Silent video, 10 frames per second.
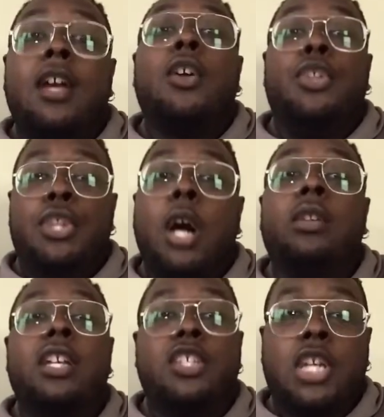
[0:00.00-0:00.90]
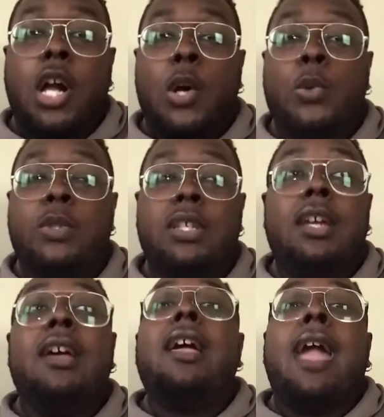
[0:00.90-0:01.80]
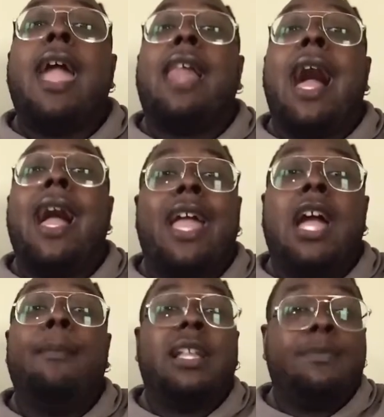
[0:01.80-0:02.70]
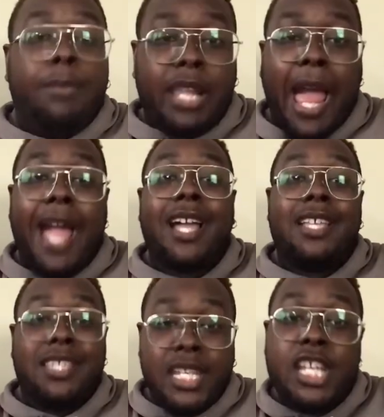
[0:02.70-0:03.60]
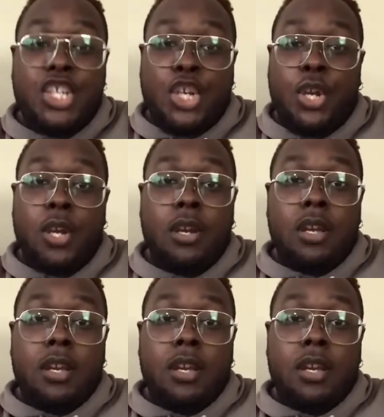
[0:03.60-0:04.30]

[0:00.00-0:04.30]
Nolan Jones, and I am a black teacher,